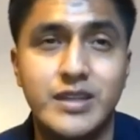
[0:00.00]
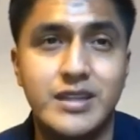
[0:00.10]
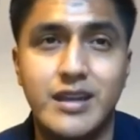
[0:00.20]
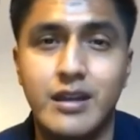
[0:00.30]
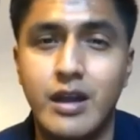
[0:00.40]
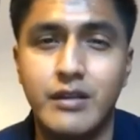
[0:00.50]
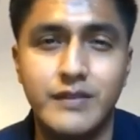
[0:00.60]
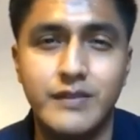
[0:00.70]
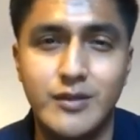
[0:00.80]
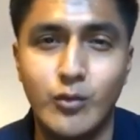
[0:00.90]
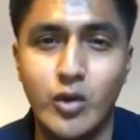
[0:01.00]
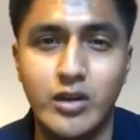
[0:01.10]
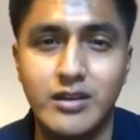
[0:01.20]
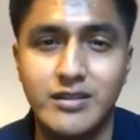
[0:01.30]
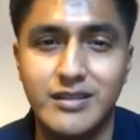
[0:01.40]
and get coffee, and
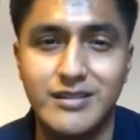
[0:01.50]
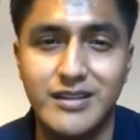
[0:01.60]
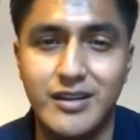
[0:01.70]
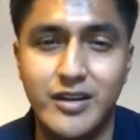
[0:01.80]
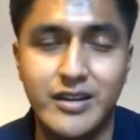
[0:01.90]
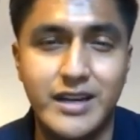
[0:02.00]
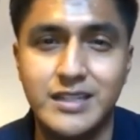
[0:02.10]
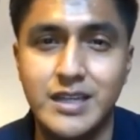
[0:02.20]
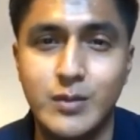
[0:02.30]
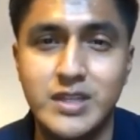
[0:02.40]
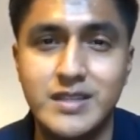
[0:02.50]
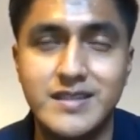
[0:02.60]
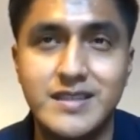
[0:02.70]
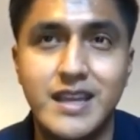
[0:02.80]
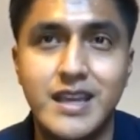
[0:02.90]
work on our on our
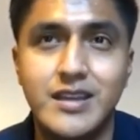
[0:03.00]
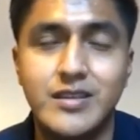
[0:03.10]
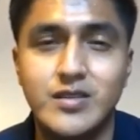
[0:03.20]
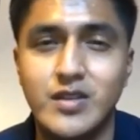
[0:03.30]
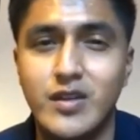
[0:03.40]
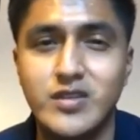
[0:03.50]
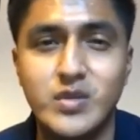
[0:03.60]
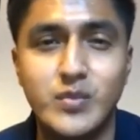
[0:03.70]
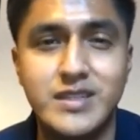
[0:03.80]
academics. There's also been